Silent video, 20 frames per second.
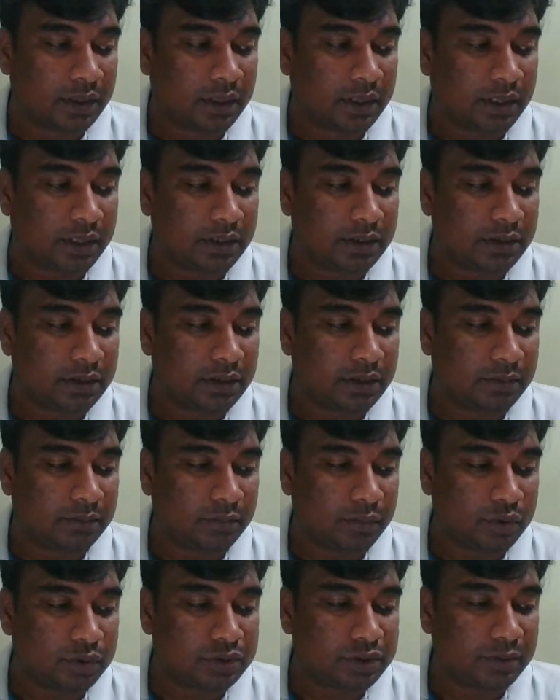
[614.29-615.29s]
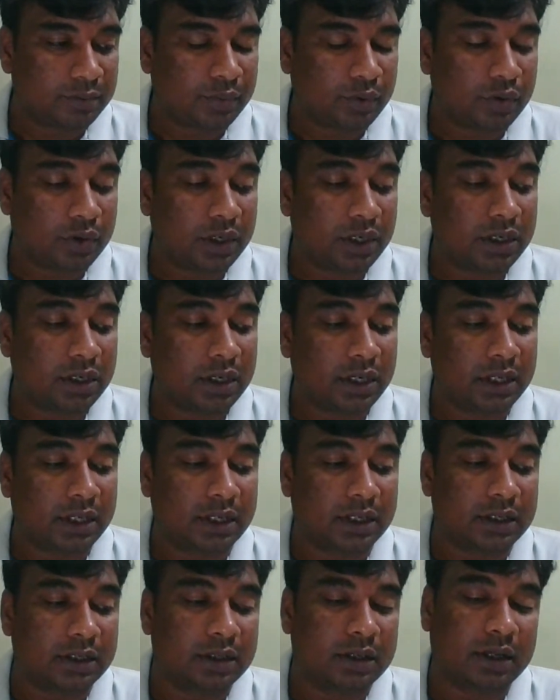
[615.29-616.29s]
And most
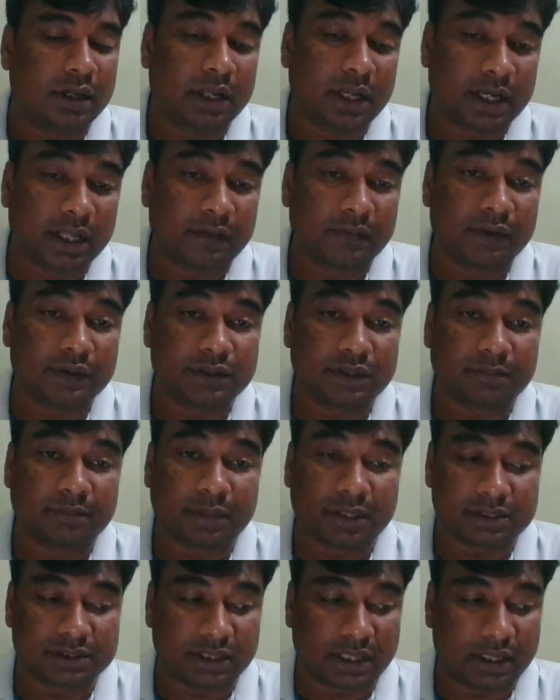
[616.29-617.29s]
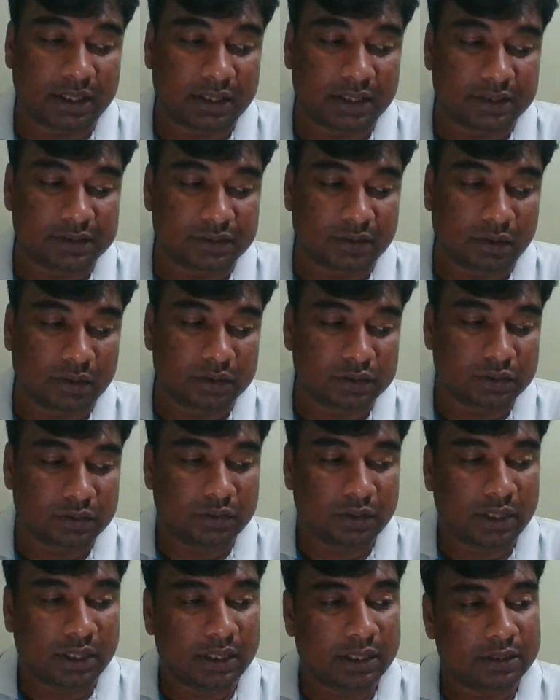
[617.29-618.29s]
importantly, I'll give you some personalities
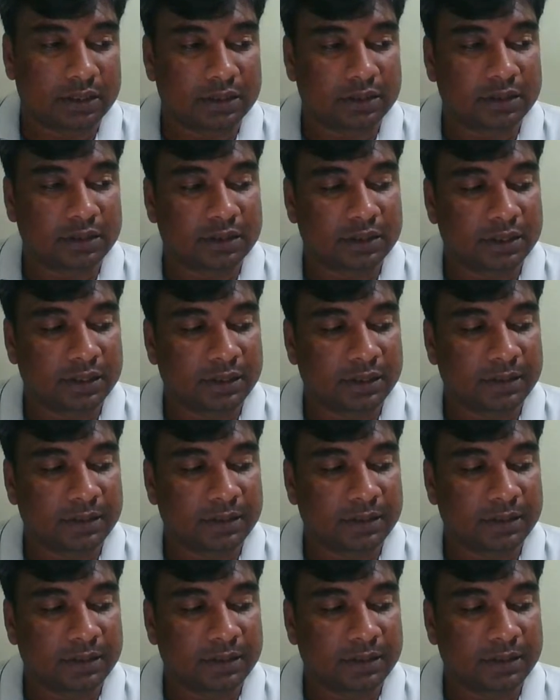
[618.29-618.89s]
also, and